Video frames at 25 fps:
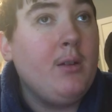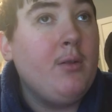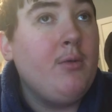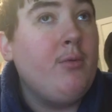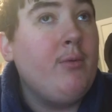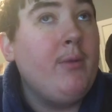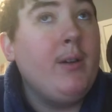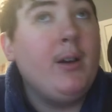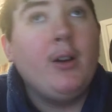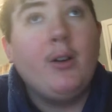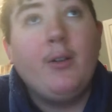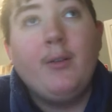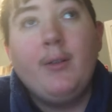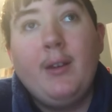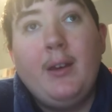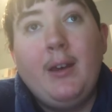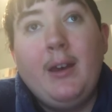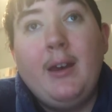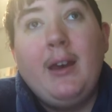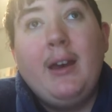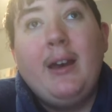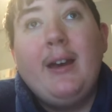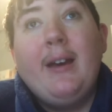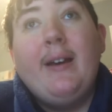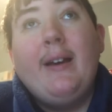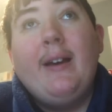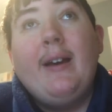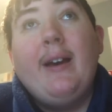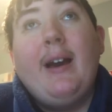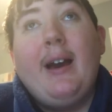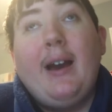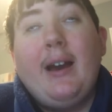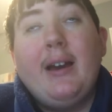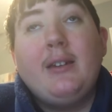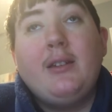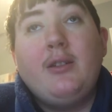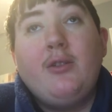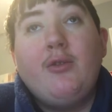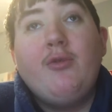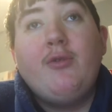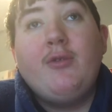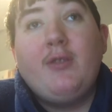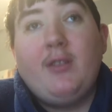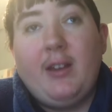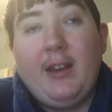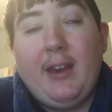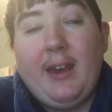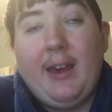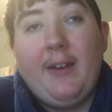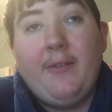well, I used
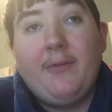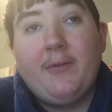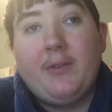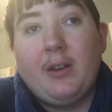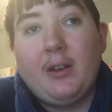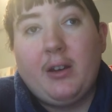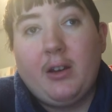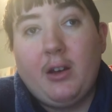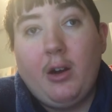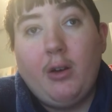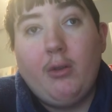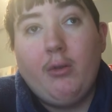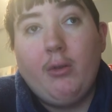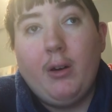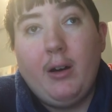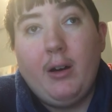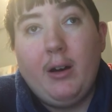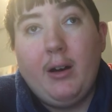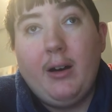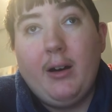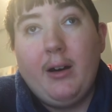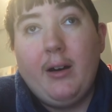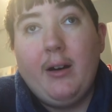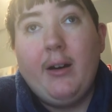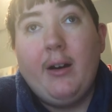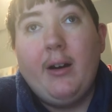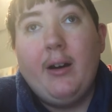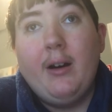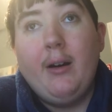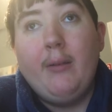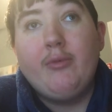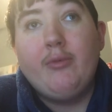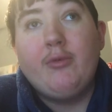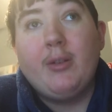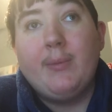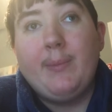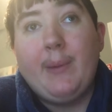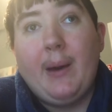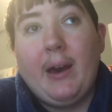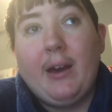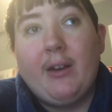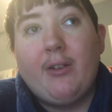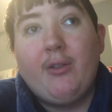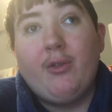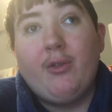to have to go up to my